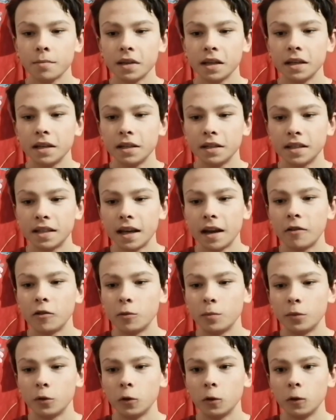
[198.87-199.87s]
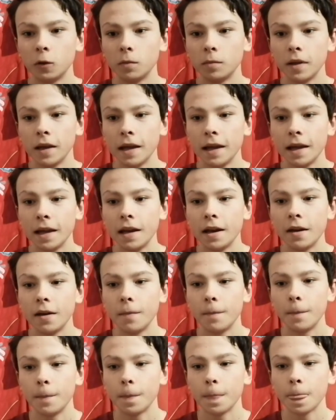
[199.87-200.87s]
been terrible
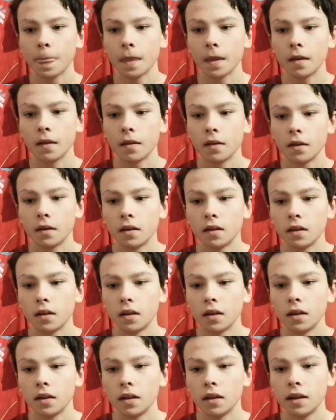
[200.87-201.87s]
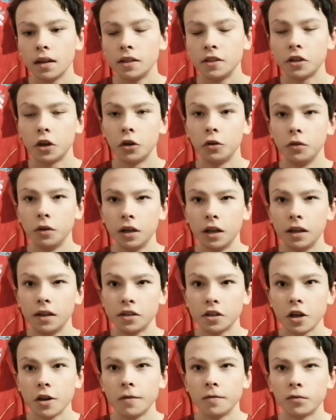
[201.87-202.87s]
in
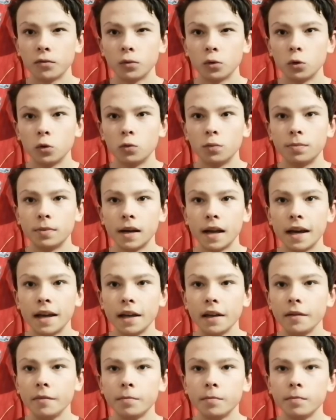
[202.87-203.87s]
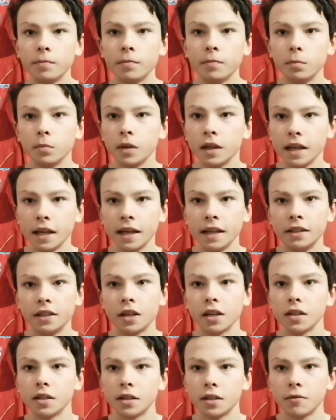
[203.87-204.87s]
his overall play. He
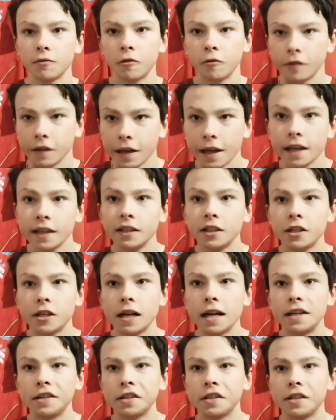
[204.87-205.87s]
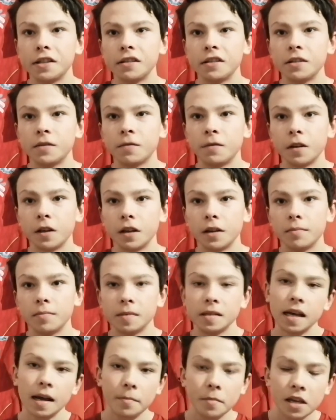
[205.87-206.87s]
does create chances for
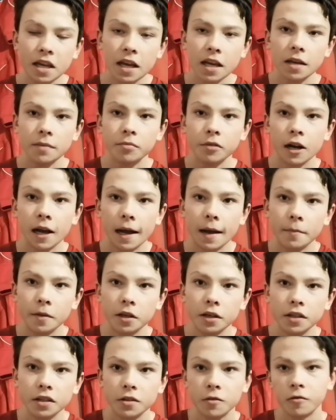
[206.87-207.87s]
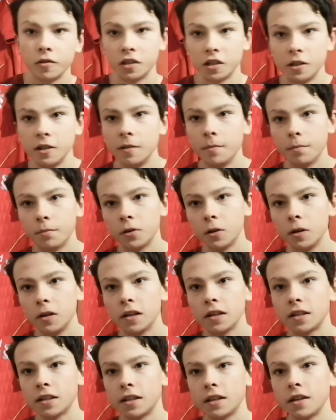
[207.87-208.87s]
Tammy Abraham and Christian
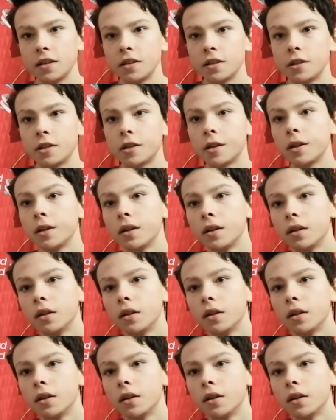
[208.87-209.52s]
Pulisic,